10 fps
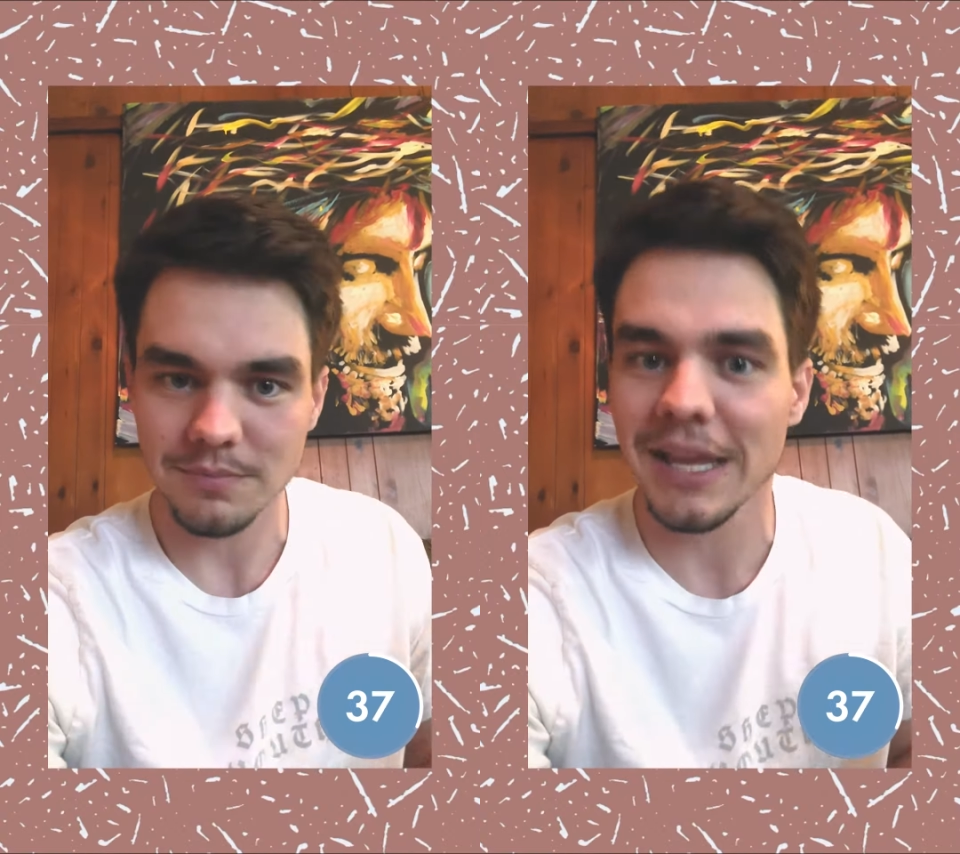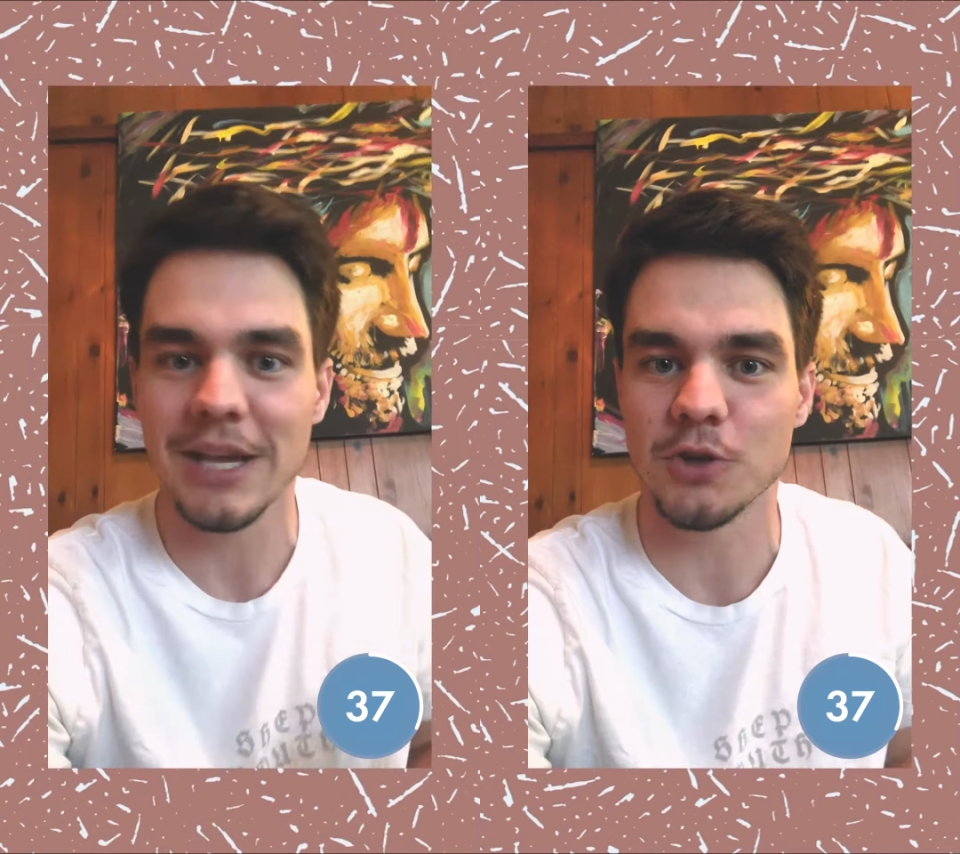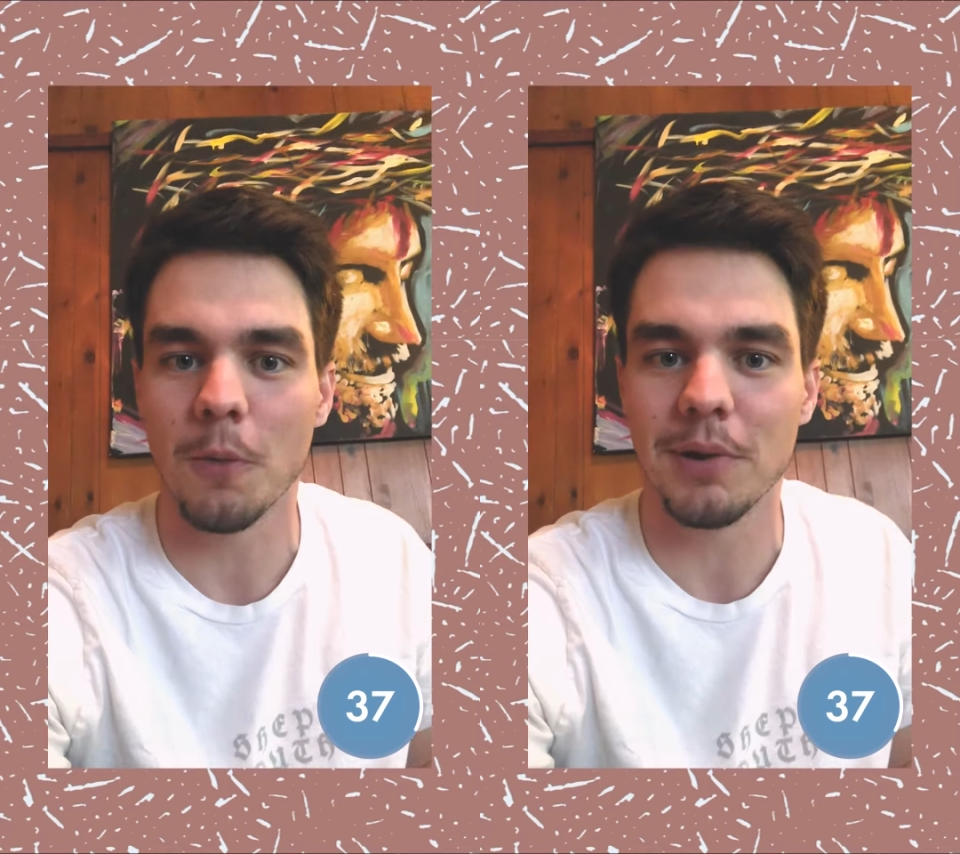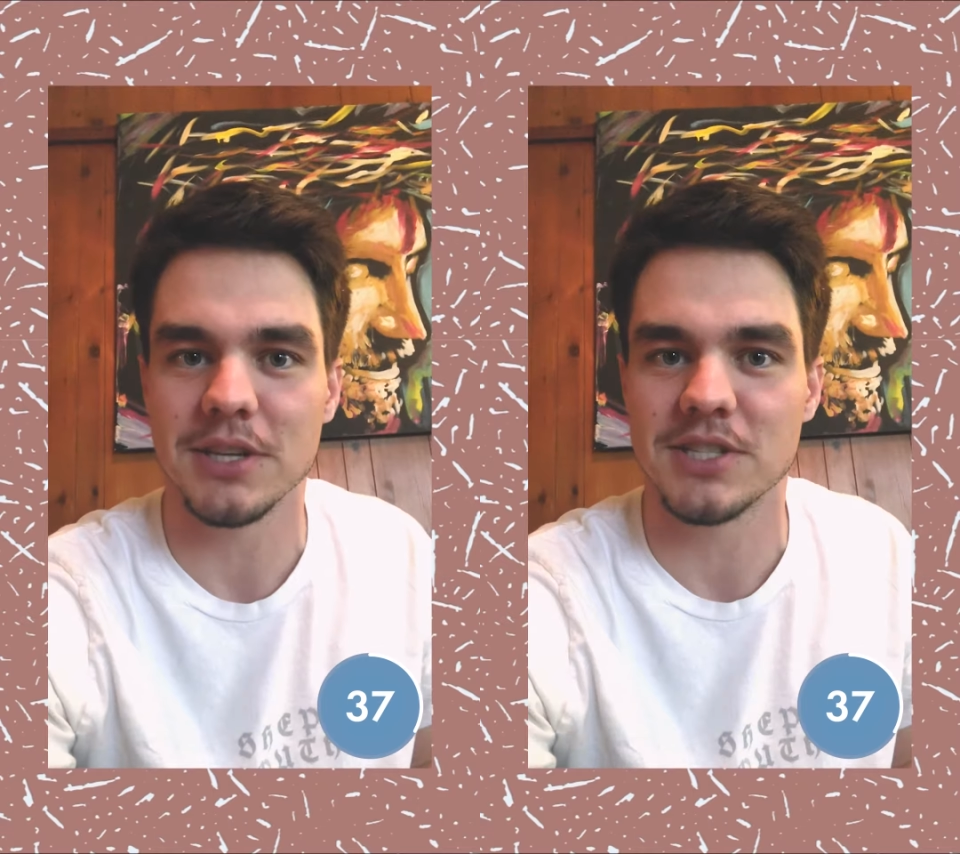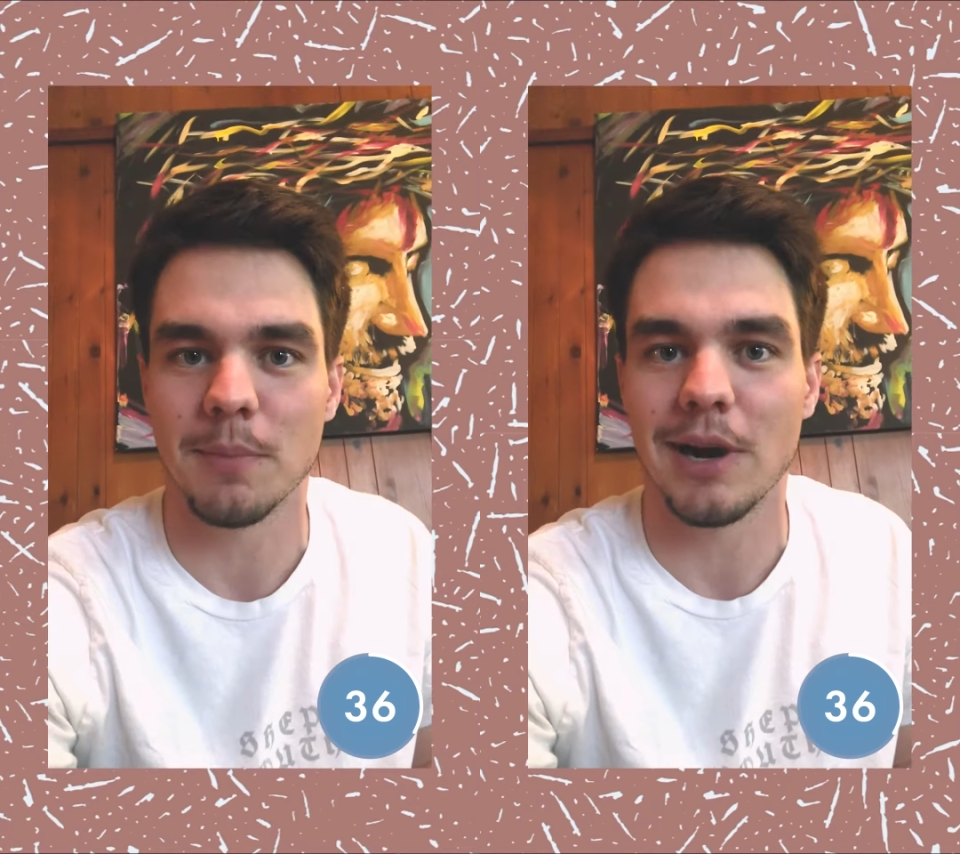His whole book
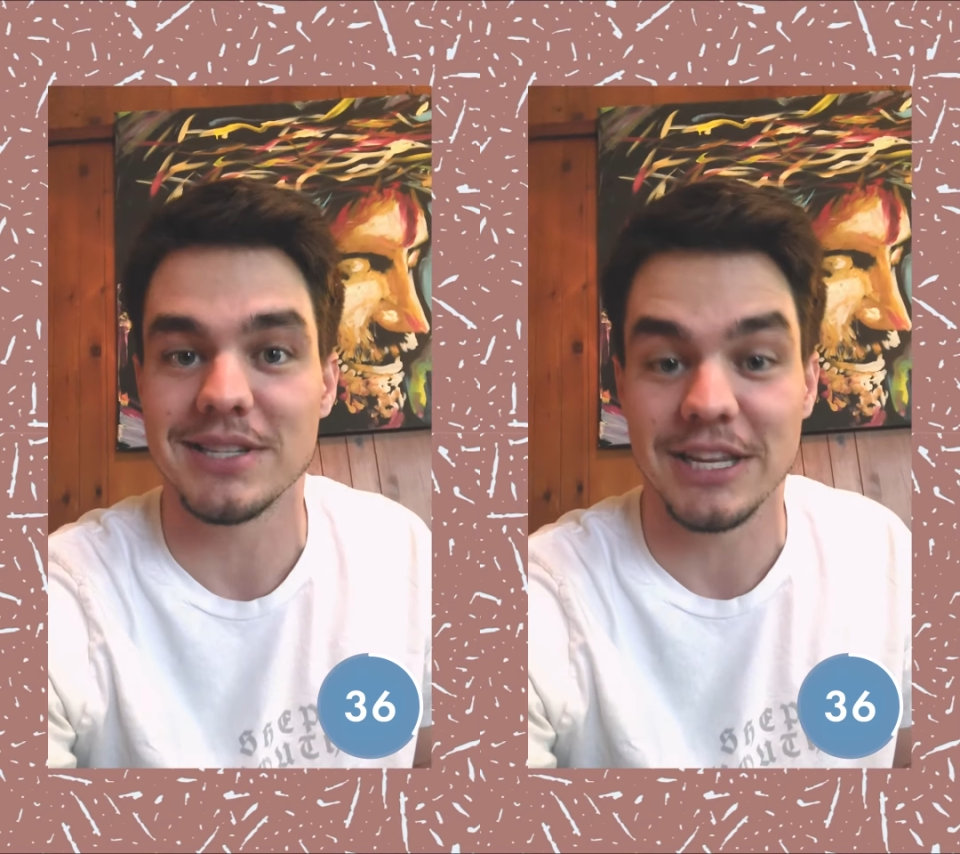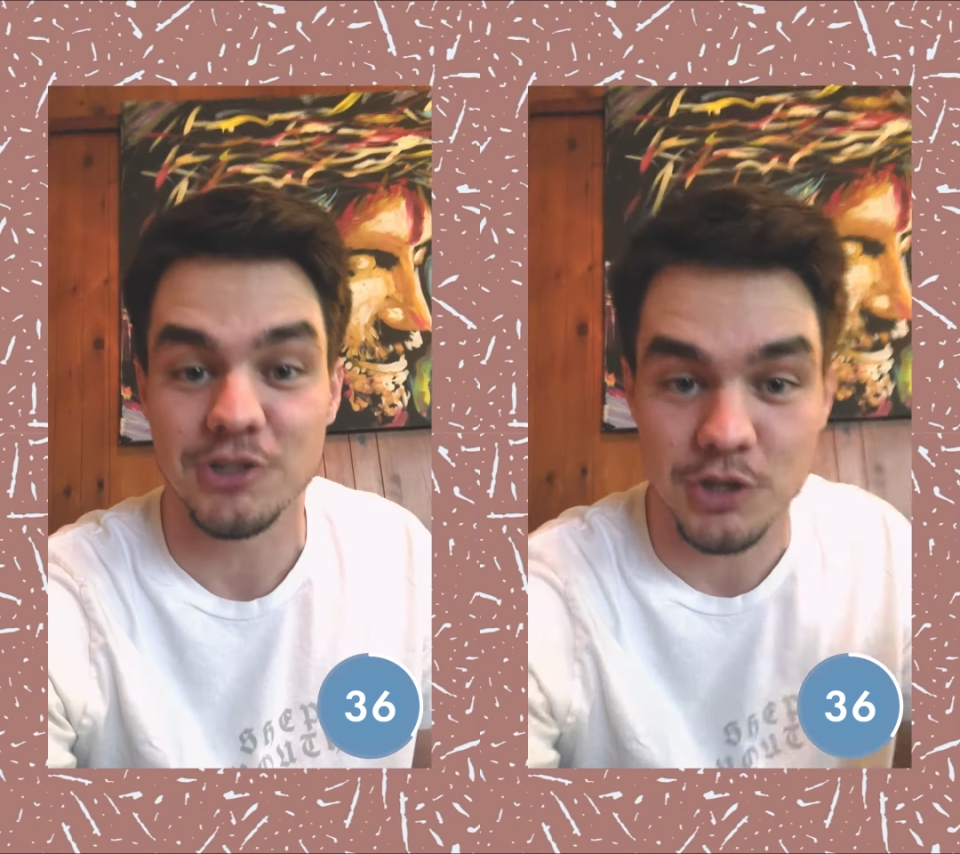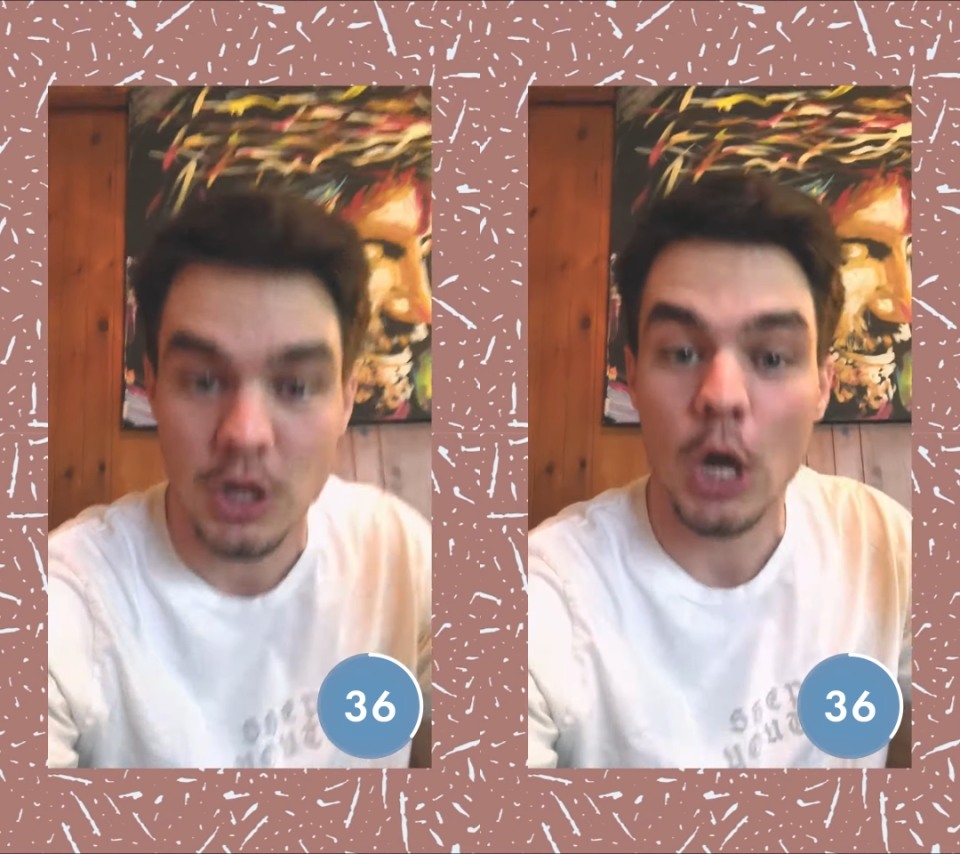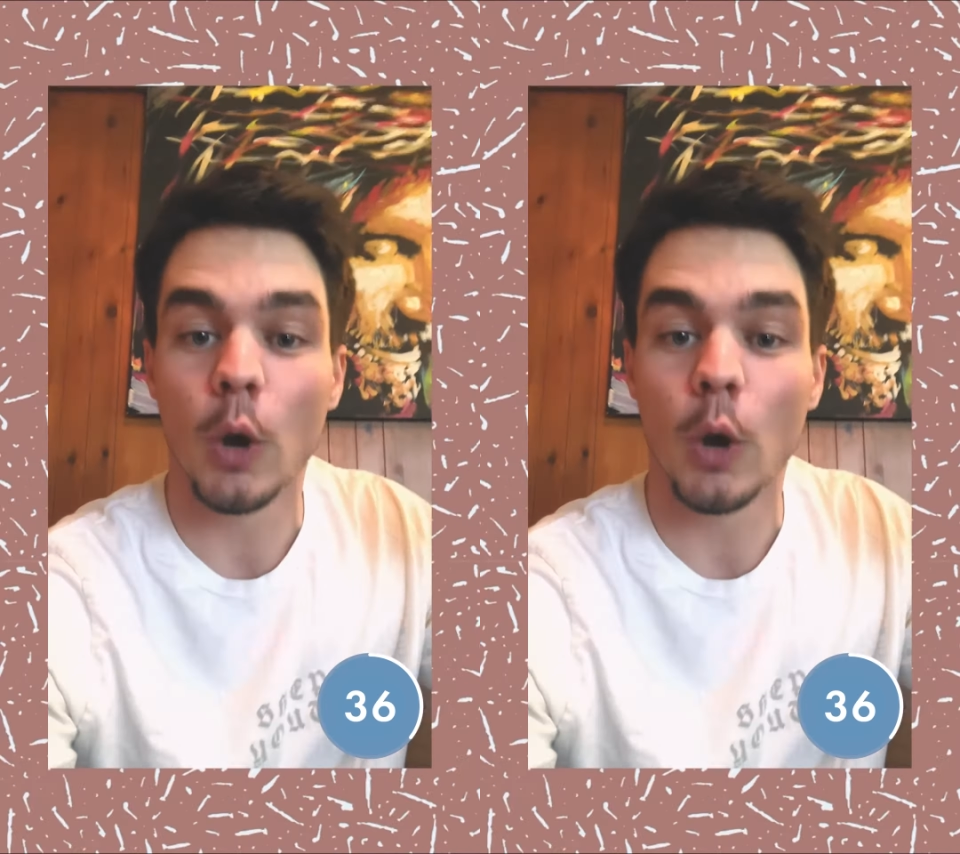is summarized in just